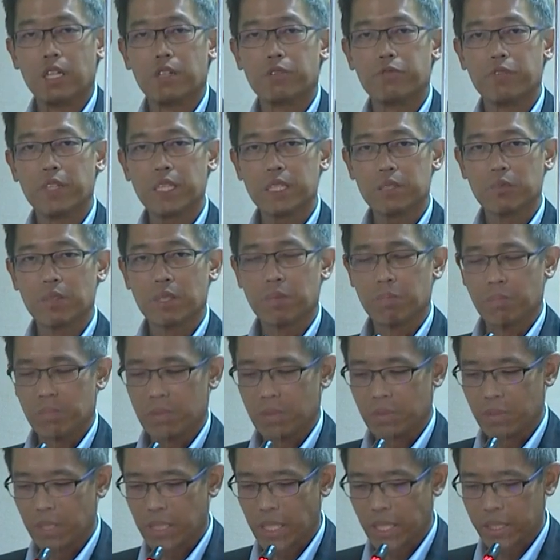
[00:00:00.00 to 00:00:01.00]
First,
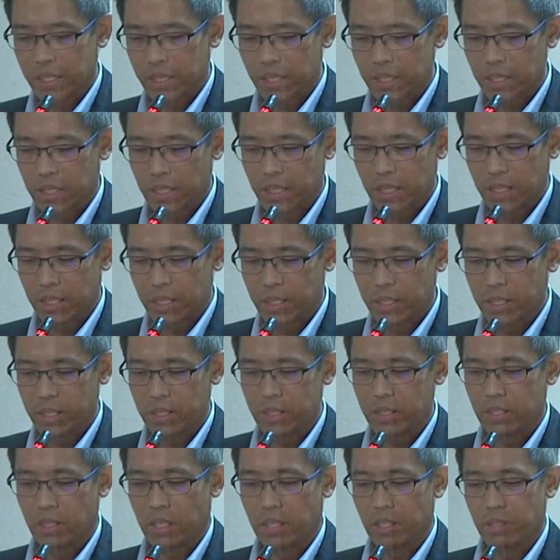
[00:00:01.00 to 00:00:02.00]
regarding the
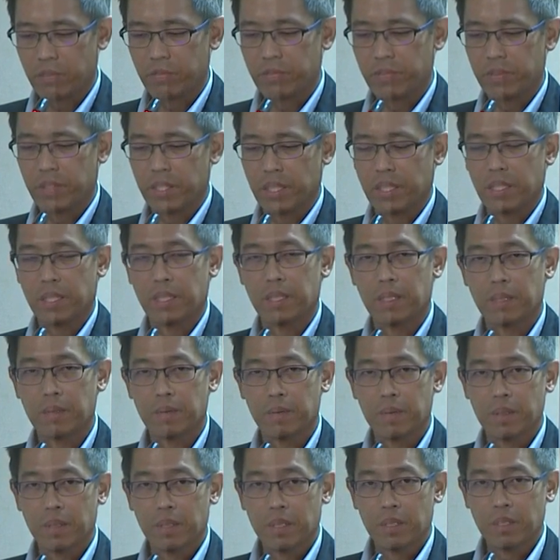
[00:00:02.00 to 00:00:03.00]
issue of the
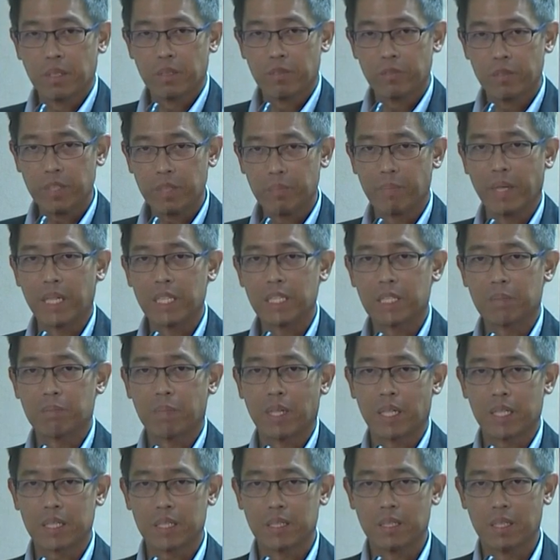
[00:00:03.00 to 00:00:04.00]
fee
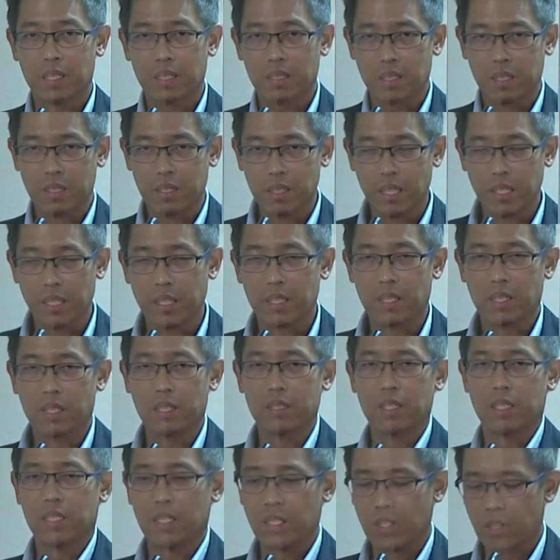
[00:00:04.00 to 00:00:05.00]
benchmarks not containing
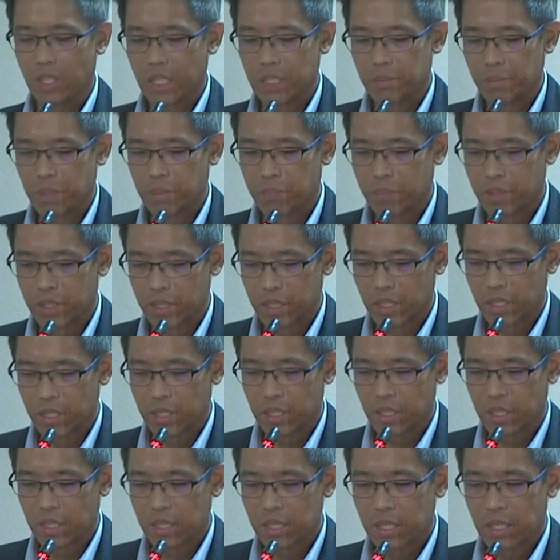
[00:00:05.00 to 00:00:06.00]
all the TOSP
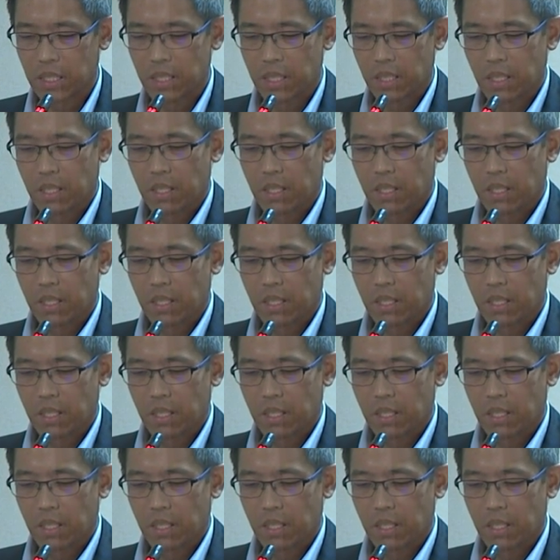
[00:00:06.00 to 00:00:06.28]
procedures.